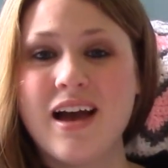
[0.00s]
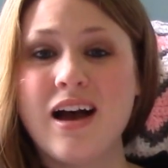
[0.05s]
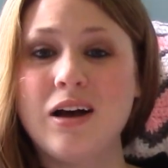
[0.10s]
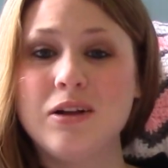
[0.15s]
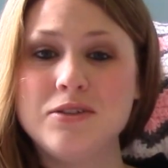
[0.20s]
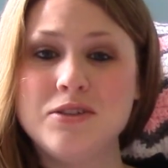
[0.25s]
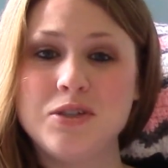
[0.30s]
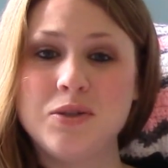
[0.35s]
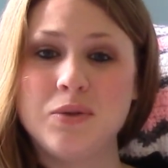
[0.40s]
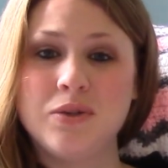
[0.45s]

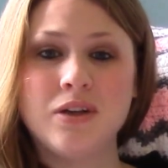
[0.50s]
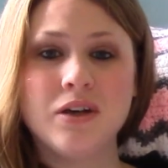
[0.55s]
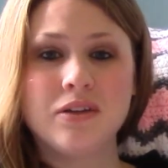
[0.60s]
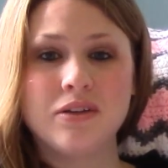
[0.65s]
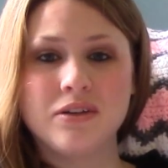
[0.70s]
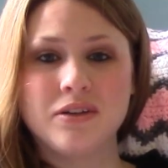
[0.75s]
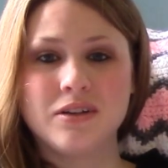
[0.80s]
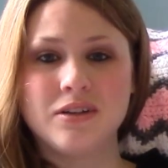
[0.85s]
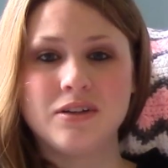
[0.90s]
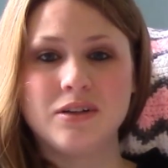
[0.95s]
I'll do
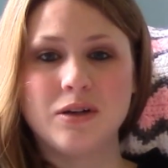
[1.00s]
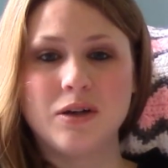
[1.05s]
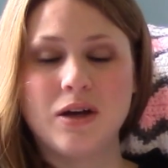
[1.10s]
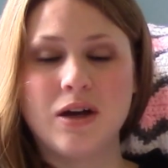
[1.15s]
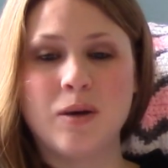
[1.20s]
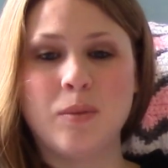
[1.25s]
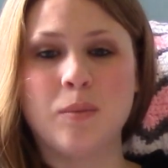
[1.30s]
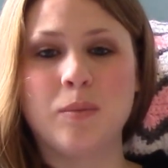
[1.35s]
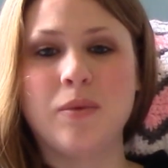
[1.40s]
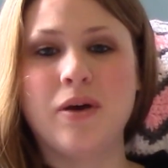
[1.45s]
another
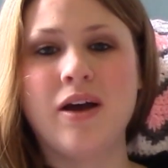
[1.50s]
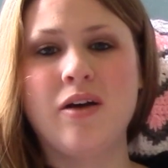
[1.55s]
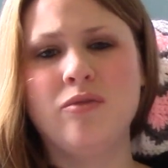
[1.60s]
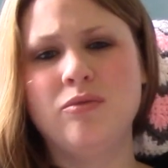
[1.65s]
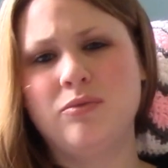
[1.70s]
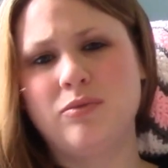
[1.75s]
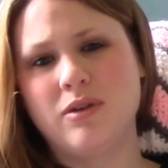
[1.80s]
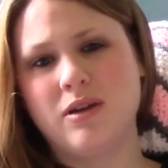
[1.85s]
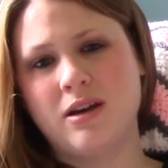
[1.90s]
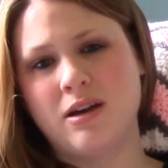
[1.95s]

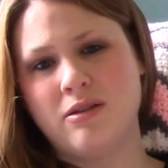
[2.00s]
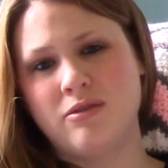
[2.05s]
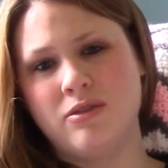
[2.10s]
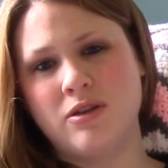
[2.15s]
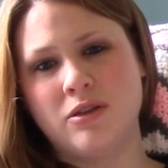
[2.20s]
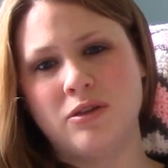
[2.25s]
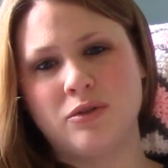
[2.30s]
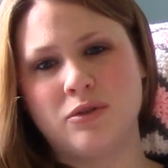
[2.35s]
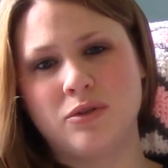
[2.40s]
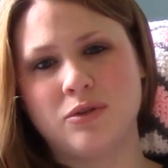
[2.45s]
I have
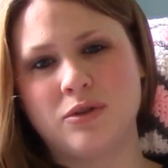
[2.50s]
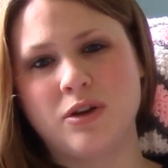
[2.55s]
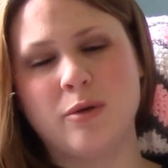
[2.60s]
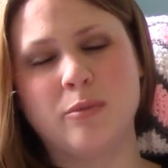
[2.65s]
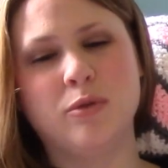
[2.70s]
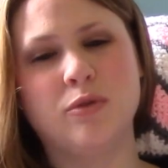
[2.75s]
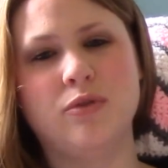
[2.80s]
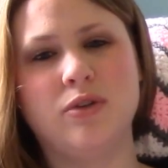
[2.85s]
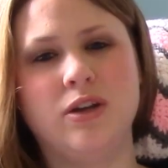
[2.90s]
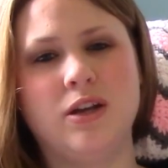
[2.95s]
another
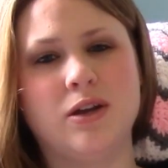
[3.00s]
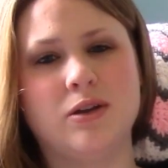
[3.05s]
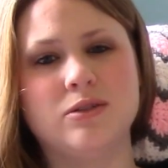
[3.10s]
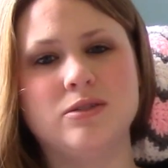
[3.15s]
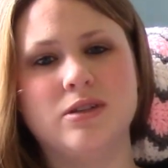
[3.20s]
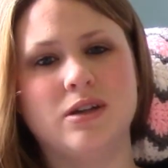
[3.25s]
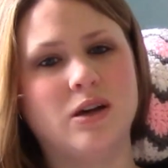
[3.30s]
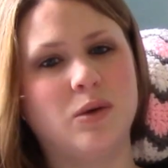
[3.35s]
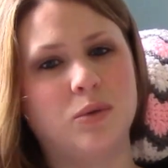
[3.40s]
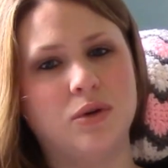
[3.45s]
couple
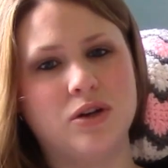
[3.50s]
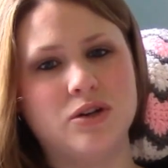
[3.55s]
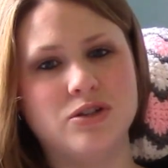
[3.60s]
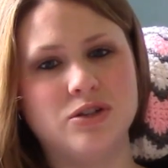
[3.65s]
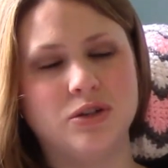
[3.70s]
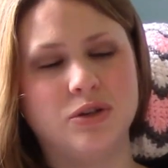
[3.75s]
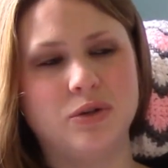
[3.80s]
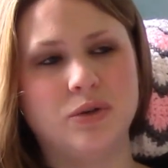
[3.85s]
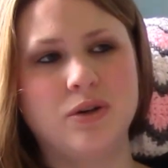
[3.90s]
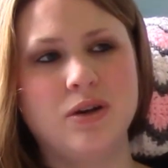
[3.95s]
videos that I want to
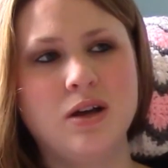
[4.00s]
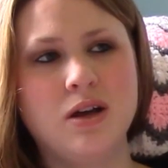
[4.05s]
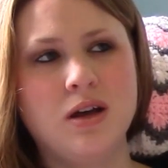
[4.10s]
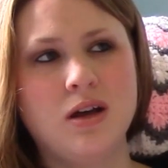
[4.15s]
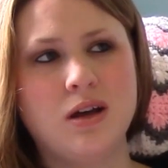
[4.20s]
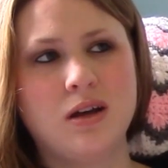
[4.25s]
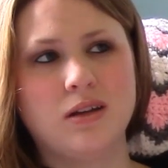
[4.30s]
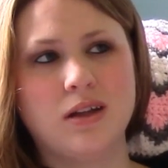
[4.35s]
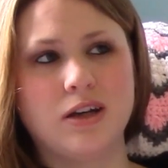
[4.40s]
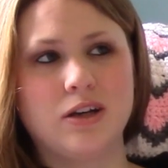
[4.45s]
do,
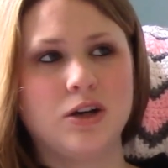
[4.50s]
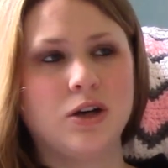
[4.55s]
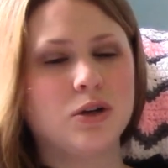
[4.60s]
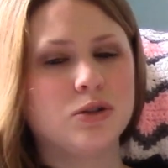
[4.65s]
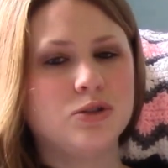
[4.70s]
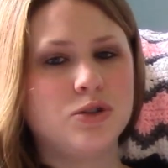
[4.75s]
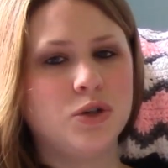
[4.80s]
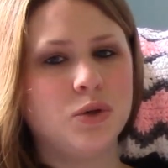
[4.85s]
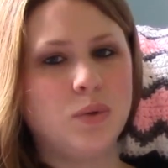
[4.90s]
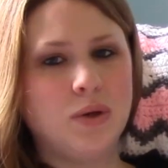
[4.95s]
like
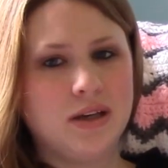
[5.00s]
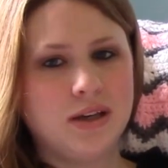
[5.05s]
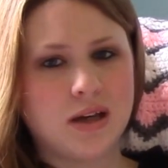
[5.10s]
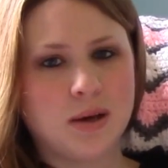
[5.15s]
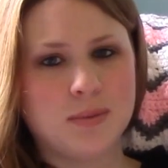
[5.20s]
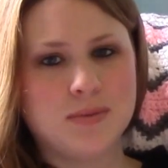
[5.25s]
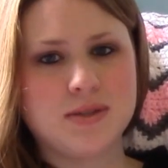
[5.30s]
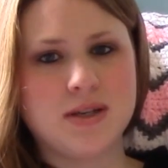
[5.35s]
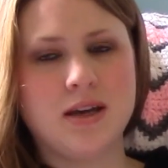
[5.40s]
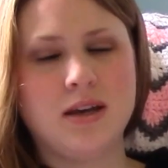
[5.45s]
her 2-week
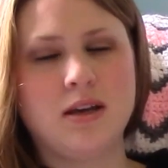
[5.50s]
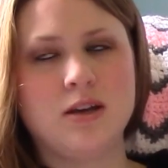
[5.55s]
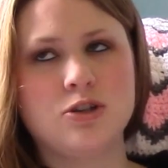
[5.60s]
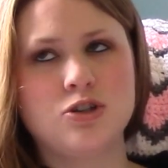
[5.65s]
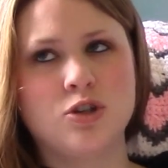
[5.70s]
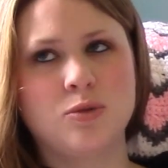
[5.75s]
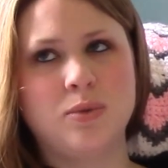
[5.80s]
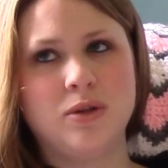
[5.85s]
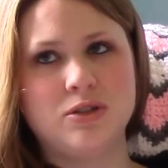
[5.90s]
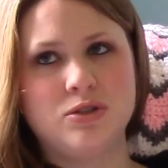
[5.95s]
update, because
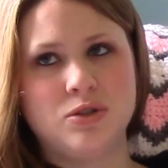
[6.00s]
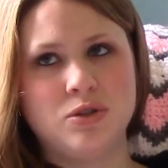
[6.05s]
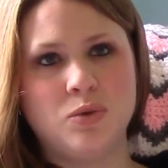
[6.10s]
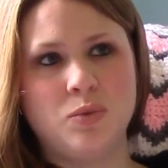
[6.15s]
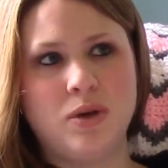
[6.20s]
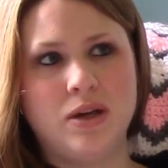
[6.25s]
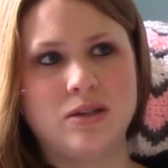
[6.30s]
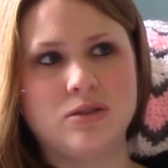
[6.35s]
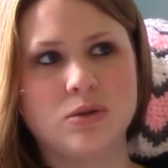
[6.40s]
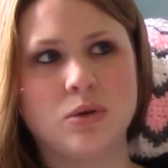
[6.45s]
she'll be 2
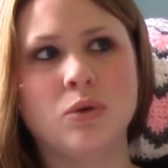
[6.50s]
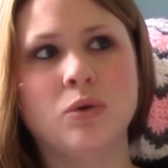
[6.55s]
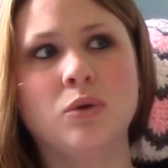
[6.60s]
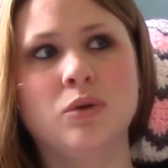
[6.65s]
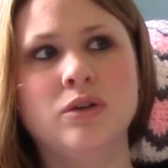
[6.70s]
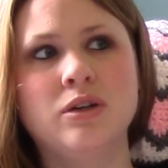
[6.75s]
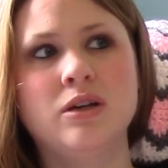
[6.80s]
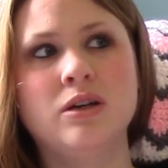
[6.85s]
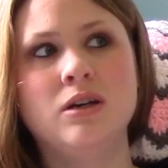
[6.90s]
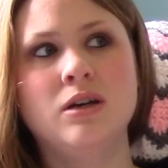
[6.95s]
weeks
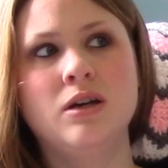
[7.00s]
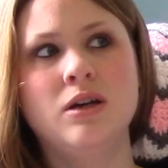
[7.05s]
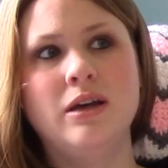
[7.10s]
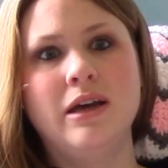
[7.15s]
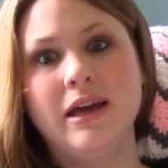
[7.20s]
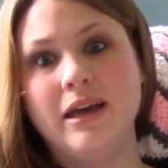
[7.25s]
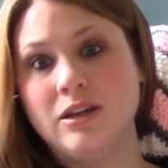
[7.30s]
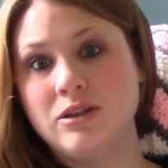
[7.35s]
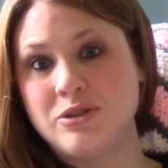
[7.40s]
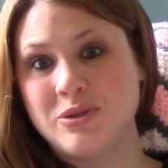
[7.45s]
old
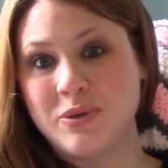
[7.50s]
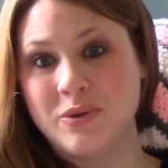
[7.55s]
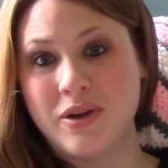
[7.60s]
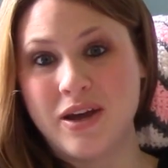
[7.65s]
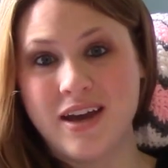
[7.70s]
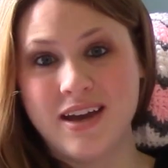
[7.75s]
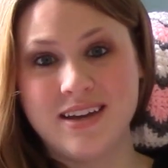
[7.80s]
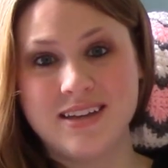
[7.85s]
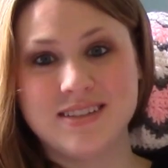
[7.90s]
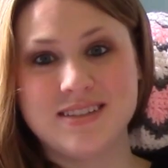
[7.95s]
in 2
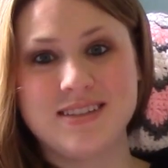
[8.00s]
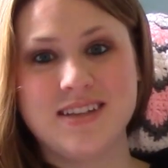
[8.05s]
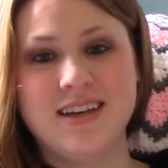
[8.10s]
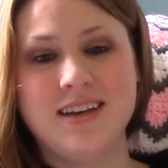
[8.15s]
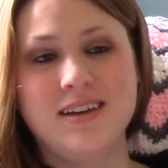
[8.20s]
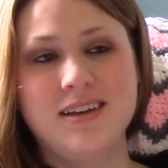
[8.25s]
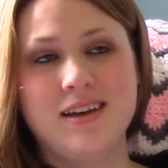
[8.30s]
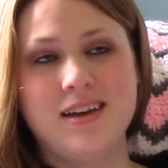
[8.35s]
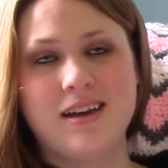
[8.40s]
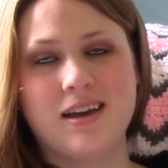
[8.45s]
days,
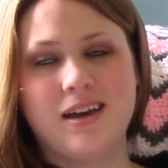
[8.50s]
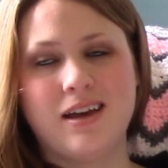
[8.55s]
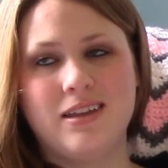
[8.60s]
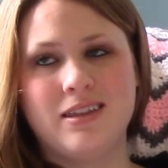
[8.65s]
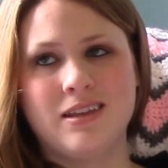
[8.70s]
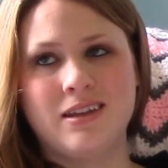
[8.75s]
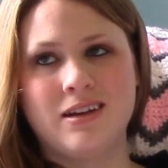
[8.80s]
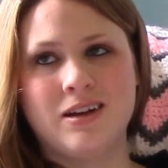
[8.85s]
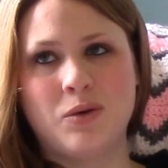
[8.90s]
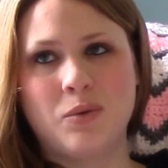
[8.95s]

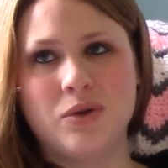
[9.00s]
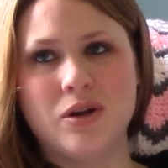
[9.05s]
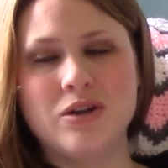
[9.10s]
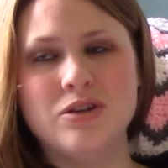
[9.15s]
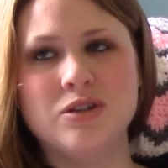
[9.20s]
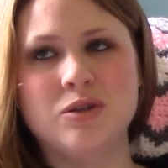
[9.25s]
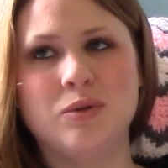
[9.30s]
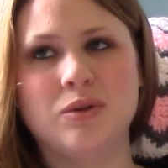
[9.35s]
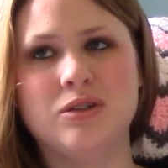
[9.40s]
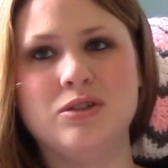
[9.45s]
and then I want
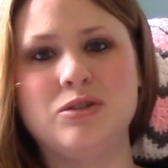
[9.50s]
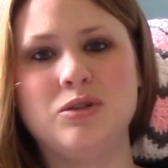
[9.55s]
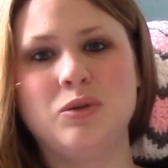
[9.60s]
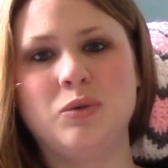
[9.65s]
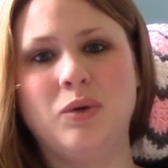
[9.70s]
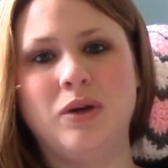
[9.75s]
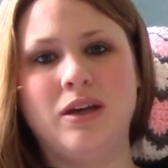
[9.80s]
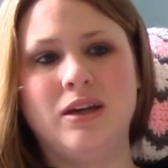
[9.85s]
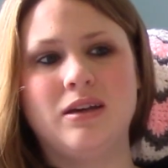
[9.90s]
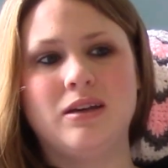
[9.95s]
to do a
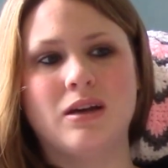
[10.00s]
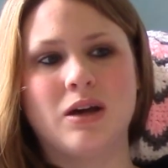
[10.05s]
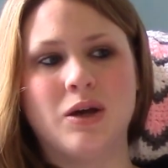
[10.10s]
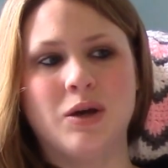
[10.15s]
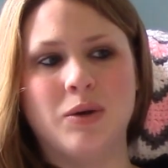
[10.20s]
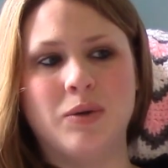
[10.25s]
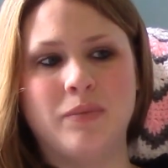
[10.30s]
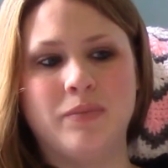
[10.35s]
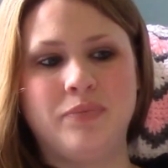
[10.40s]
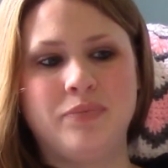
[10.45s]
2-week
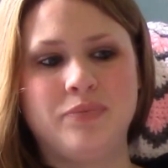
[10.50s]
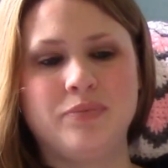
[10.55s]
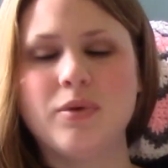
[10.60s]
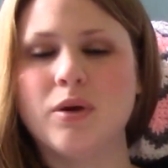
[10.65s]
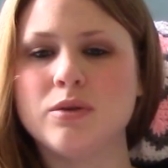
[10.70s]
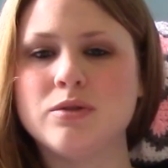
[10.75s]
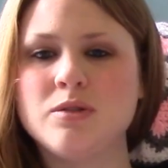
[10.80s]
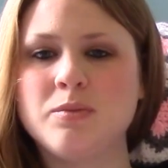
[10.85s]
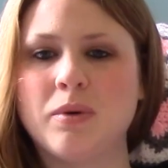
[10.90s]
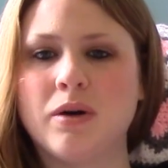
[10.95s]

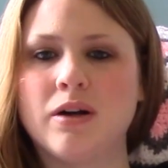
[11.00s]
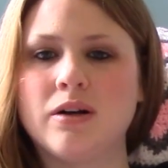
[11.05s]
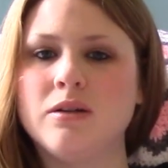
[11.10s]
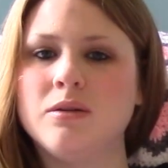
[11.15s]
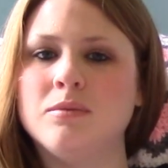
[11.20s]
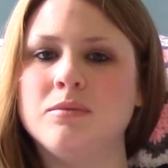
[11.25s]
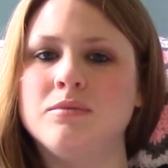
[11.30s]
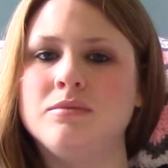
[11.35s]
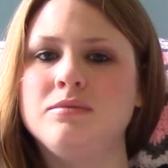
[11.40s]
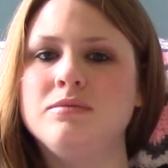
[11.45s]

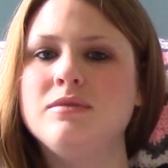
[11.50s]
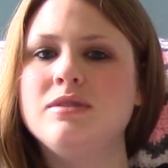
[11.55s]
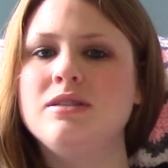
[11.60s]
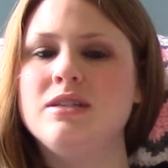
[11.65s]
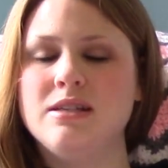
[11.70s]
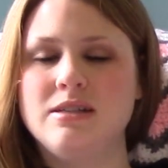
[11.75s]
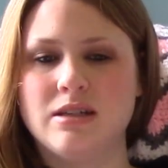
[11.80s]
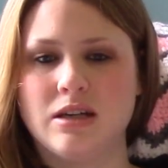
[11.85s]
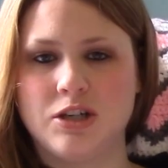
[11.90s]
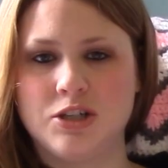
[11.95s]
postpartum
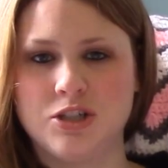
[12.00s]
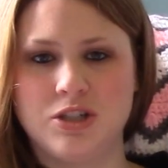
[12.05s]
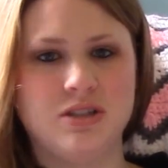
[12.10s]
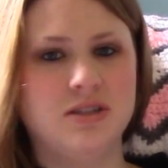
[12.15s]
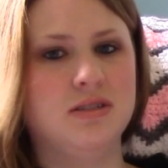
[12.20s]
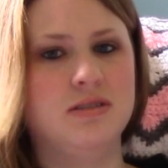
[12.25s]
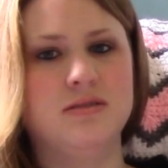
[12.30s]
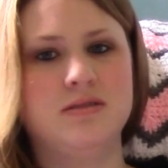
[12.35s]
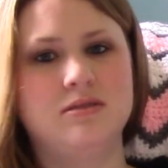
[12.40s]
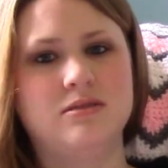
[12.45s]

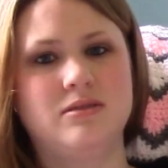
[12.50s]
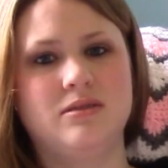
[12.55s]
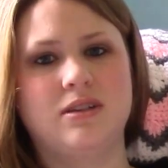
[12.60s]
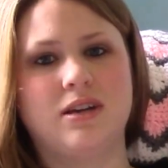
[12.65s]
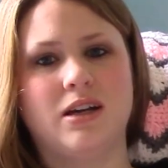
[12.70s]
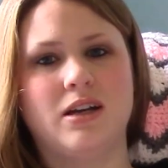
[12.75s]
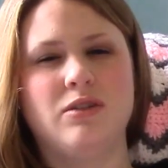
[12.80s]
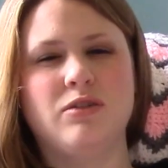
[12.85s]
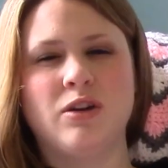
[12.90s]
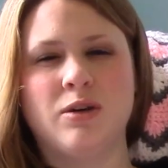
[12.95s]
C-section
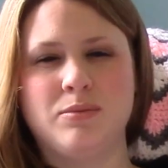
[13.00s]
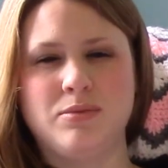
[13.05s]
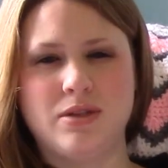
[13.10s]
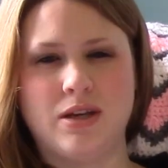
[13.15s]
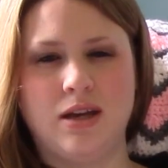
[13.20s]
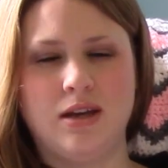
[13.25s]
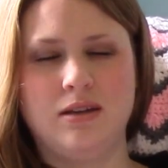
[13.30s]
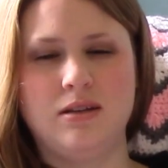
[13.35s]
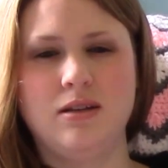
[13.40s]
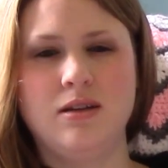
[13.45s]
kind of
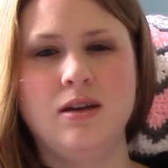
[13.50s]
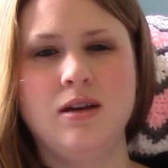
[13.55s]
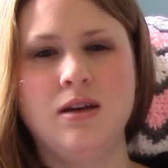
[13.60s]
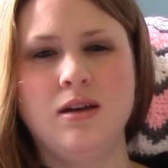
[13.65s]
update.